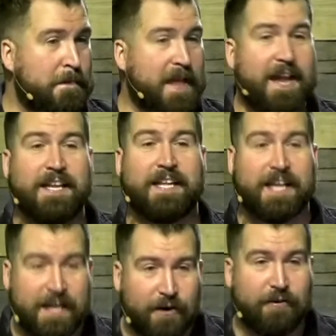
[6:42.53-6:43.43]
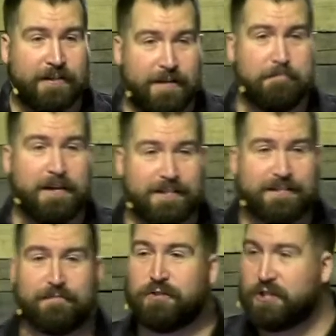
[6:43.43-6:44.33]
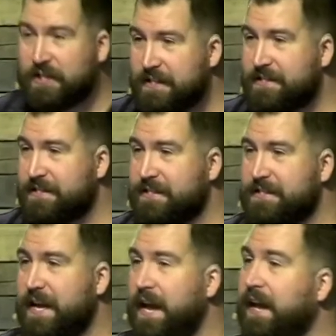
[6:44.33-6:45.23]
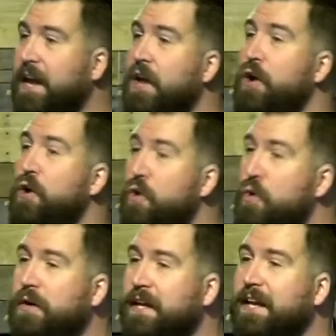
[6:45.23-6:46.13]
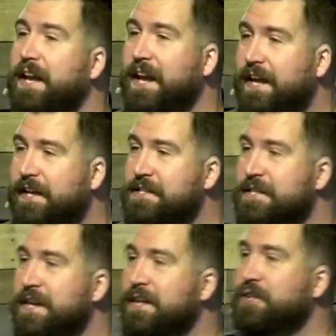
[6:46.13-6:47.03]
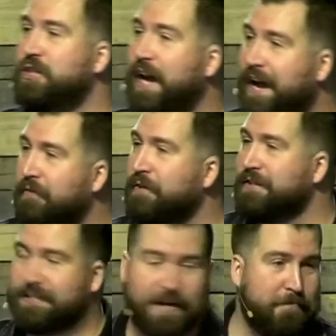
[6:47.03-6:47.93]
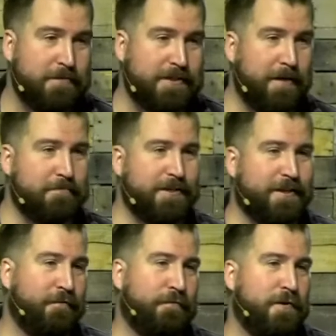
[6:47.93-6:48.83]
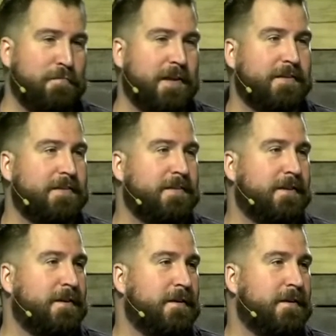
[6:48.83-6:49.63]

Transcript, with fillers: And here, in the midst of Jesus saying who he is, Jairus comes up to confirm it.